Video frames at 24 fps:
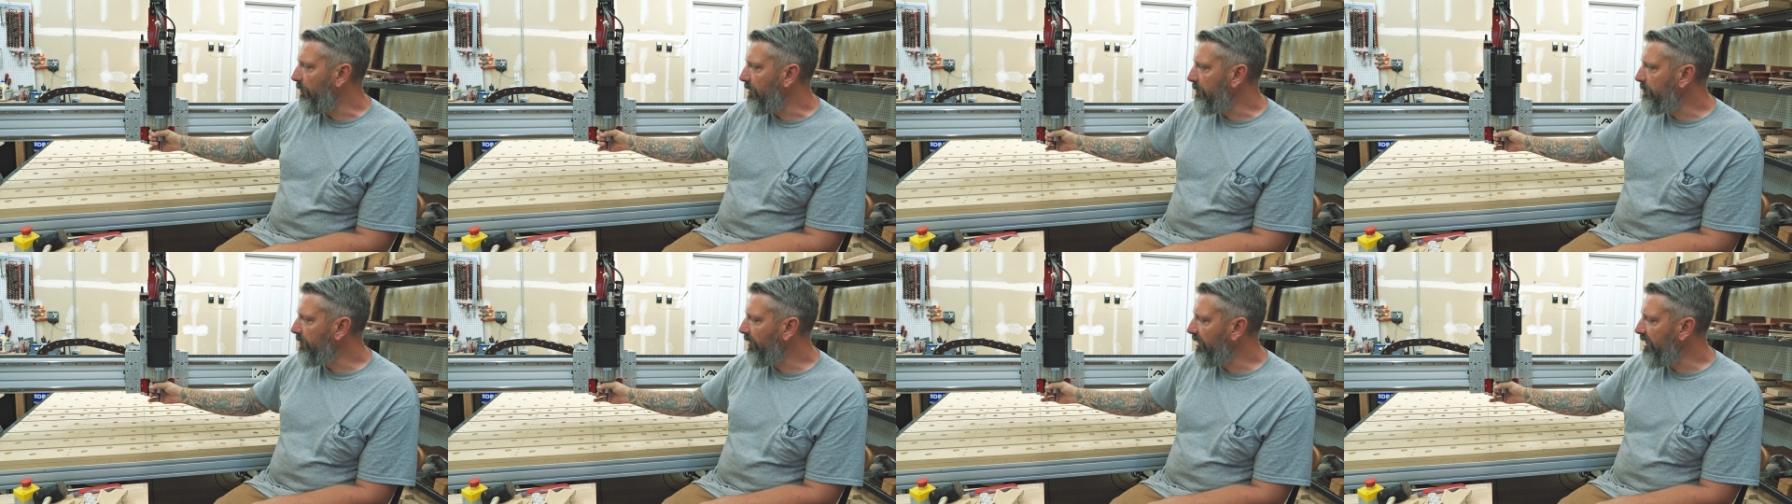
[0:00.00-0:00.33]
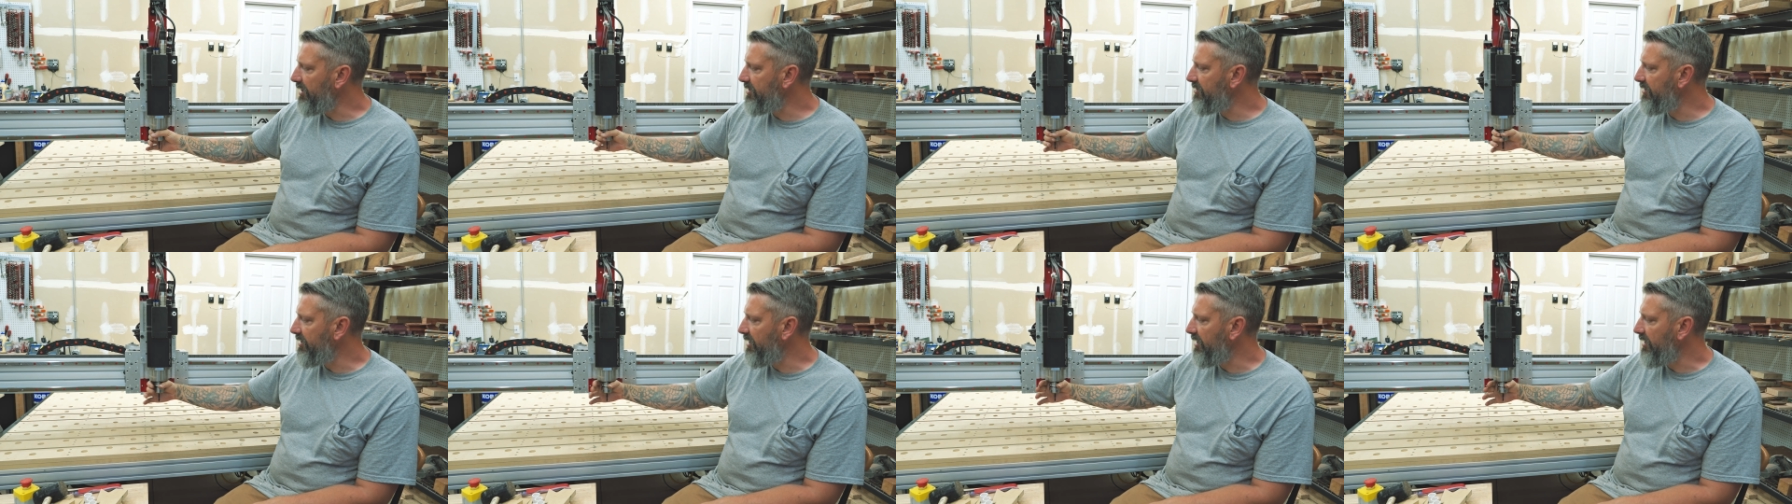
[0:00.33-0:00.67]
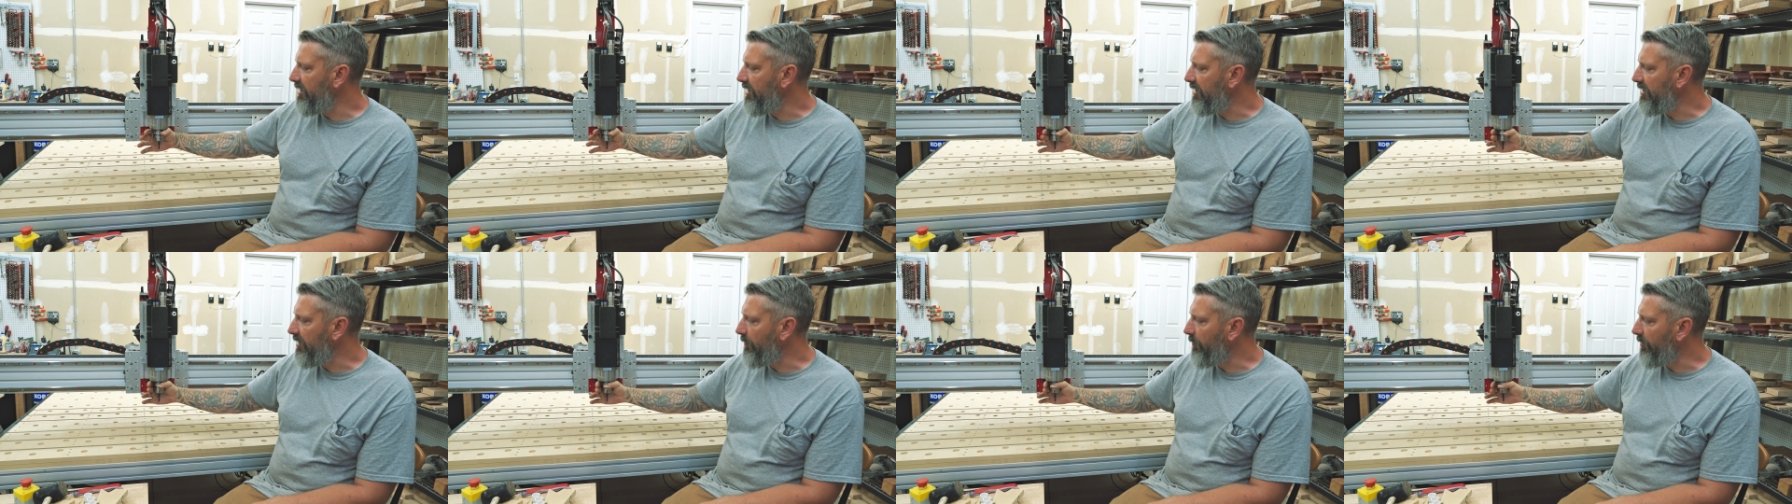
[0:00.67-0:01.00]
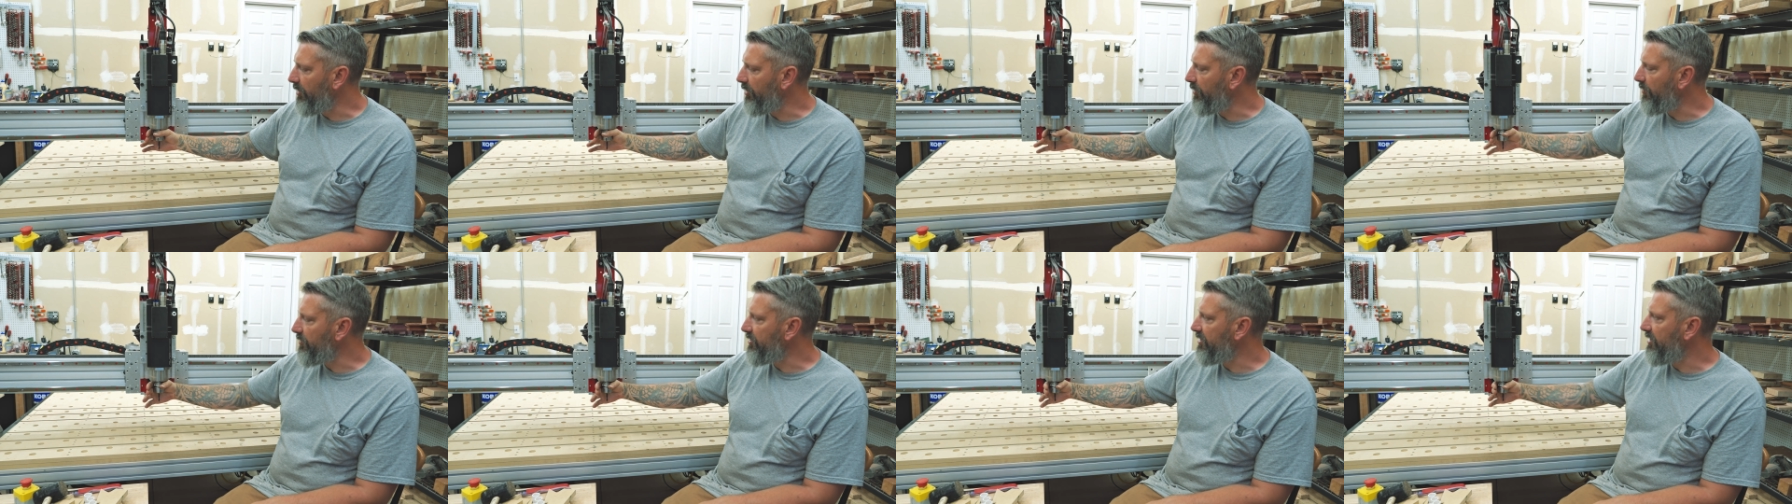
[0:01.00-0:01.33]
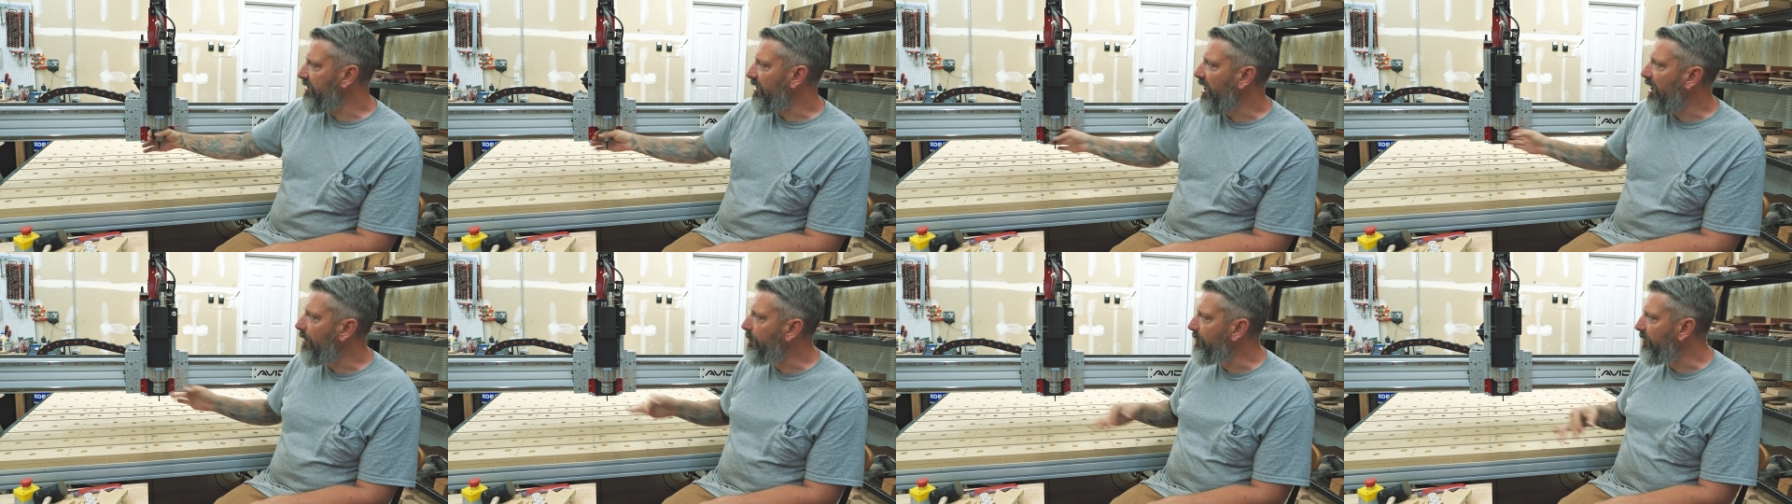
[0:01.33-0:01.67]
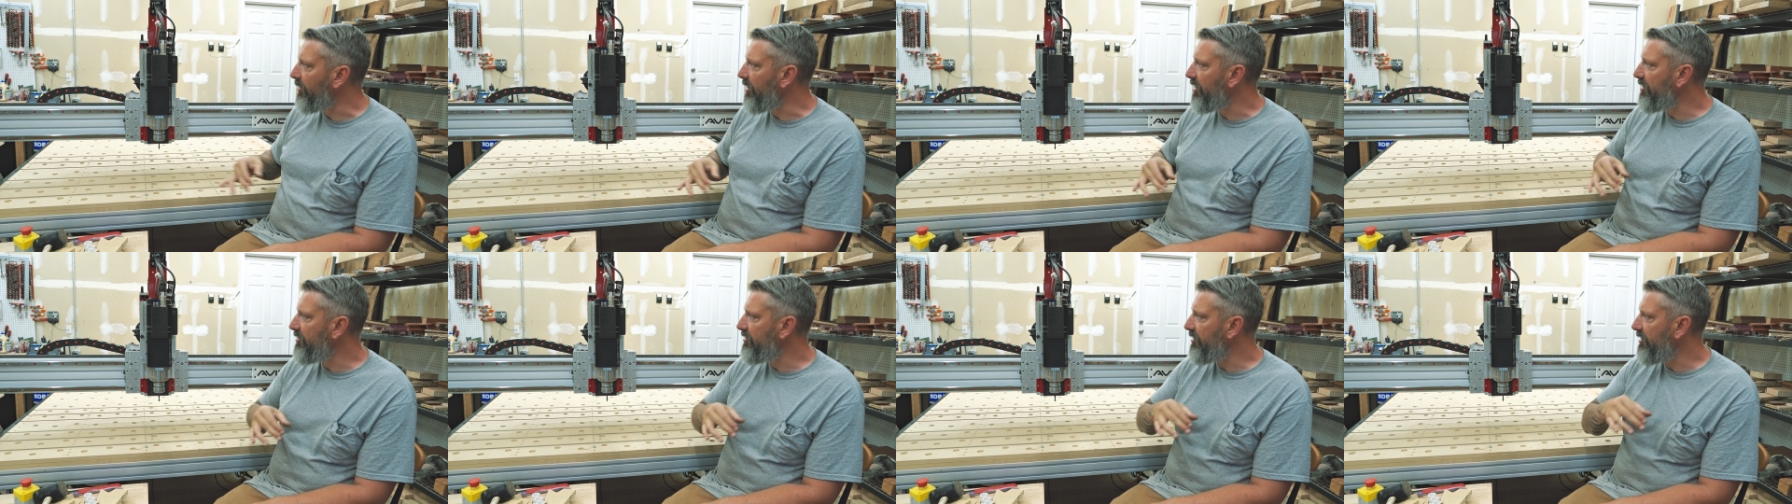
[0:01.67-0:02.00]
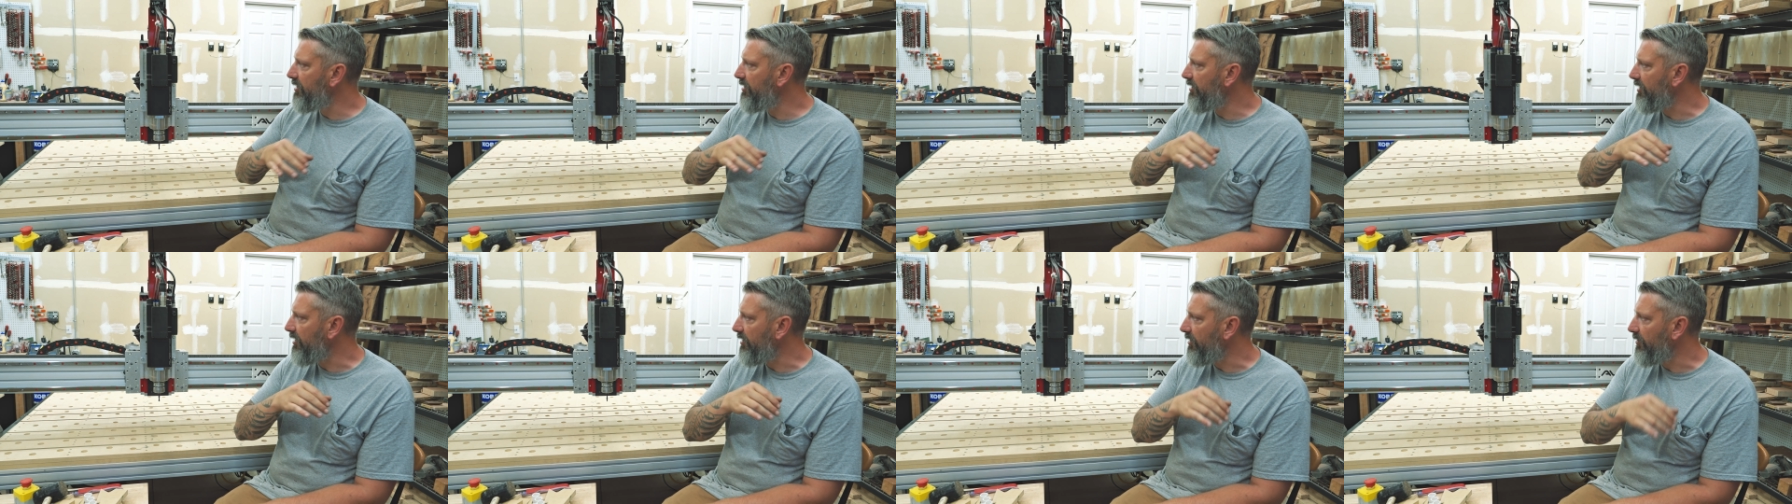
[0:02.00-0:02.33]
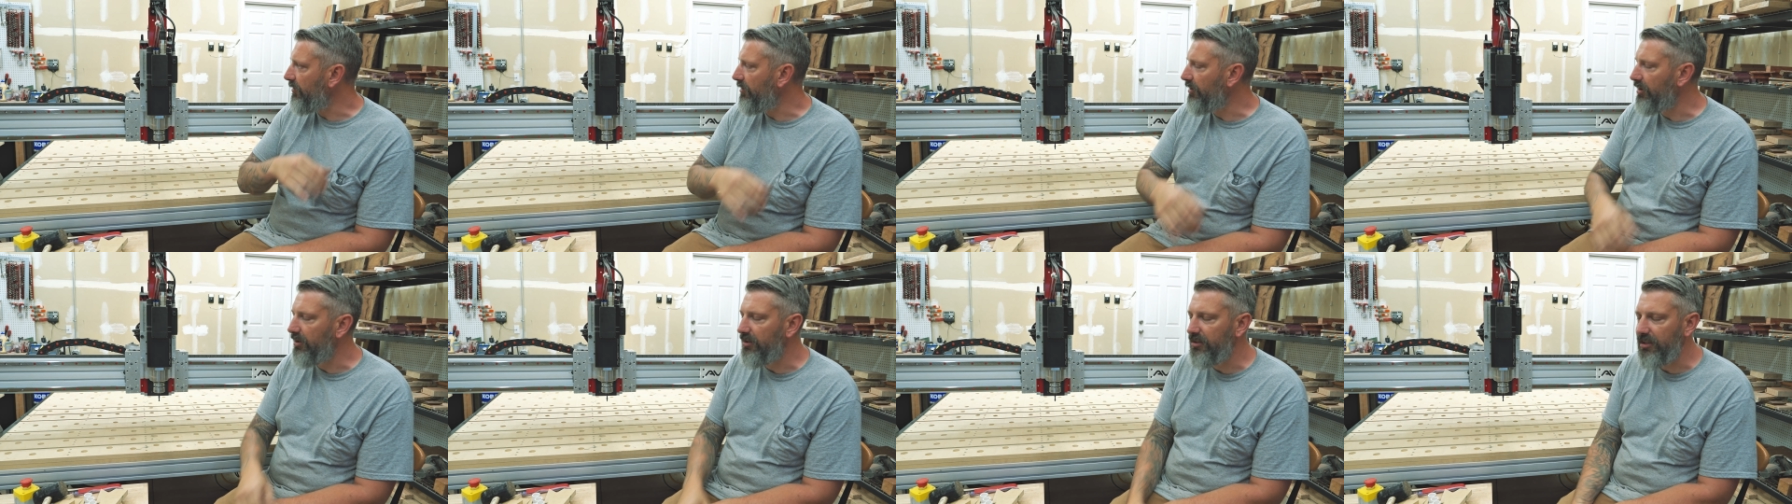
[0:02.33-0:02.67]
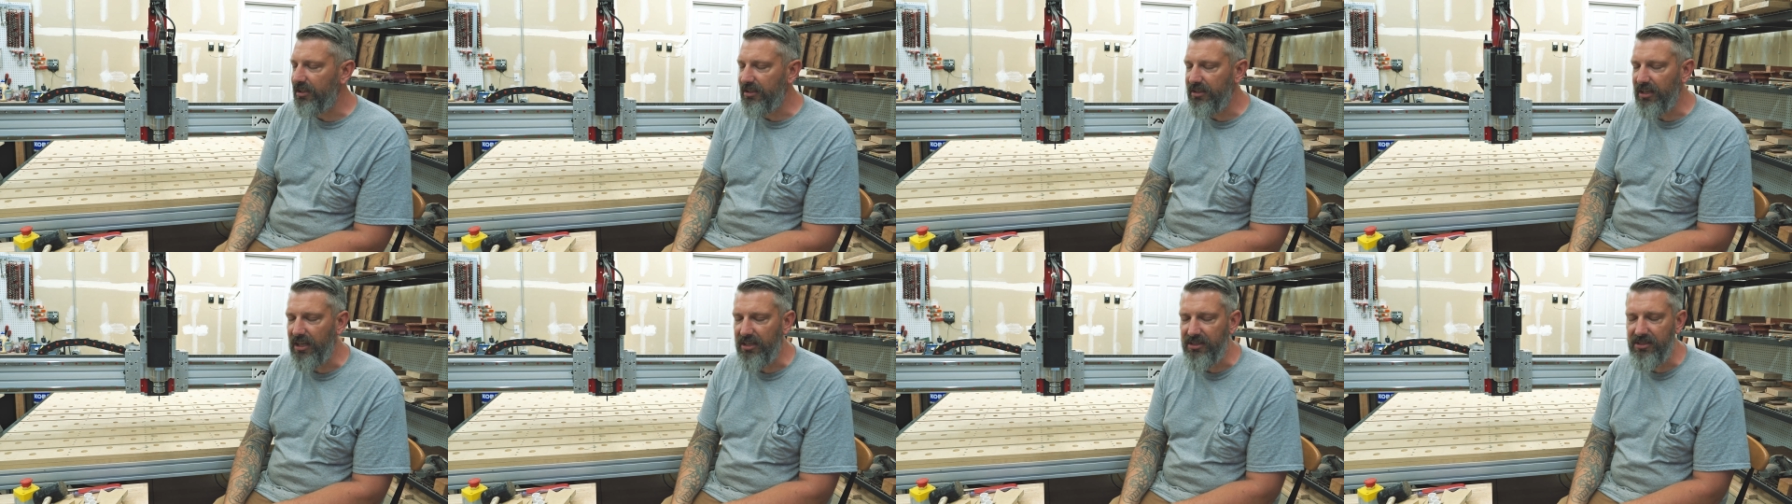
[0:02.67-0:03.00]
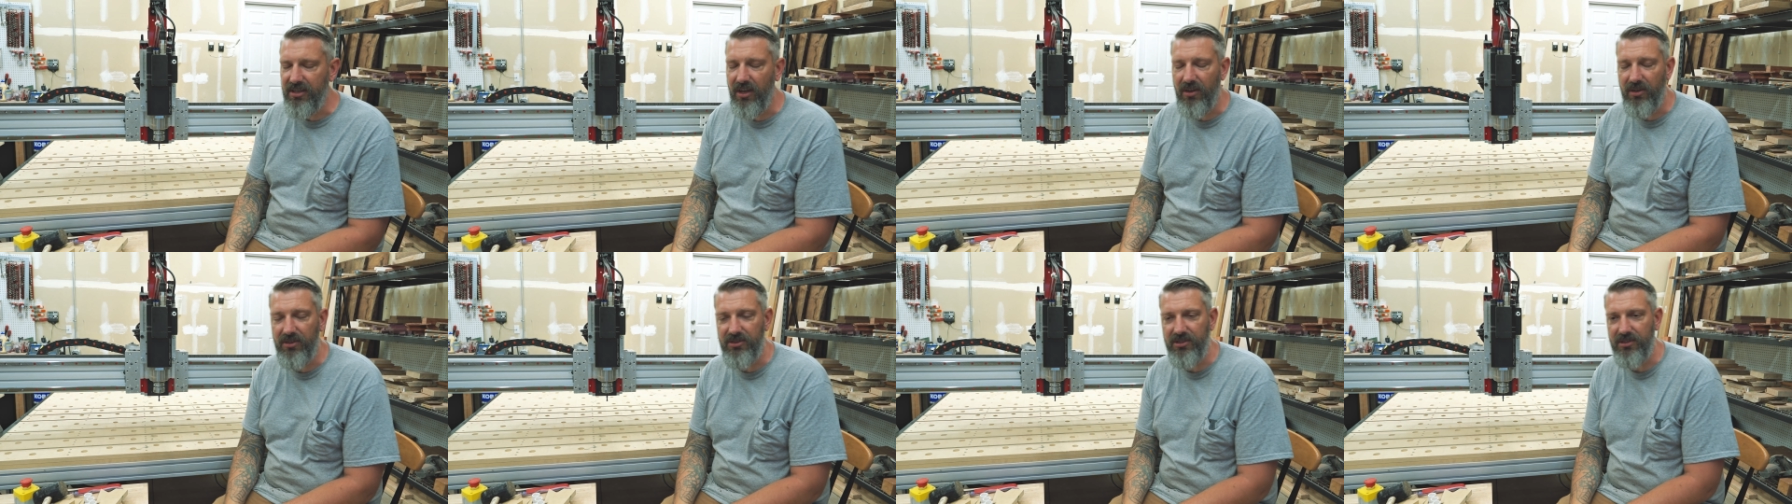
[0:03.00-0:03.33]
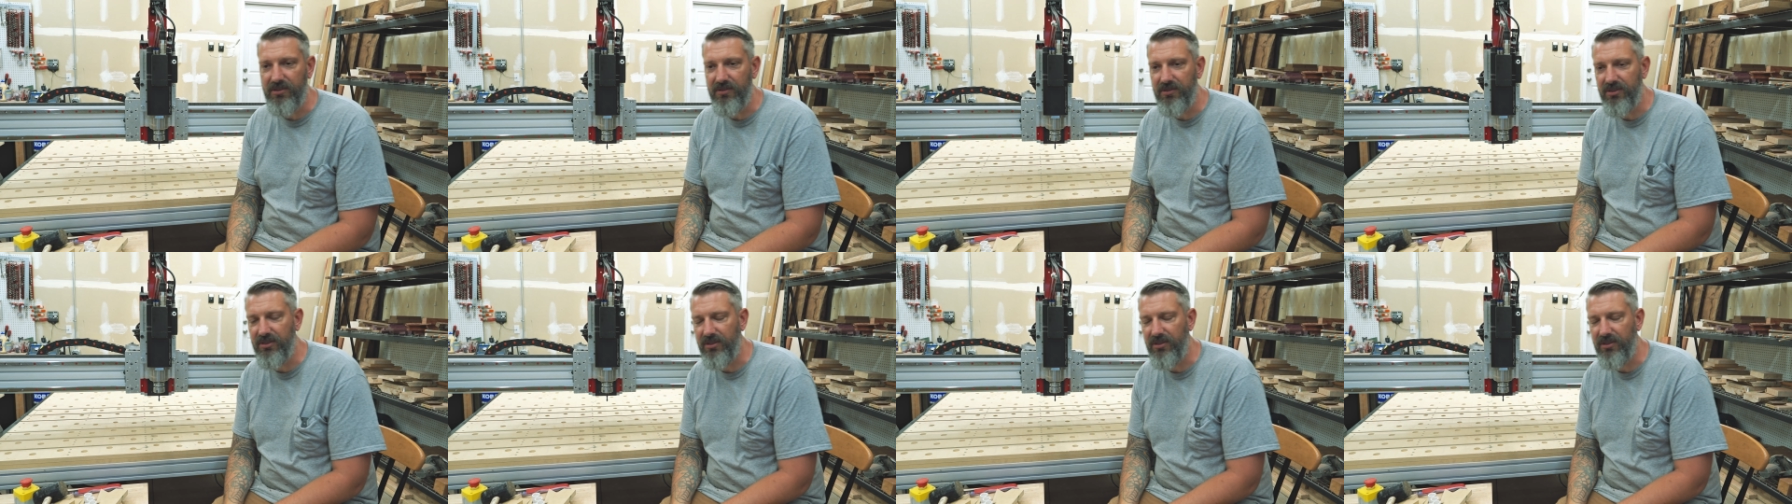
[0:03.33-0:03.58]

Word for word: replace it, and then when it goes into operation, you know, it, it, tells you.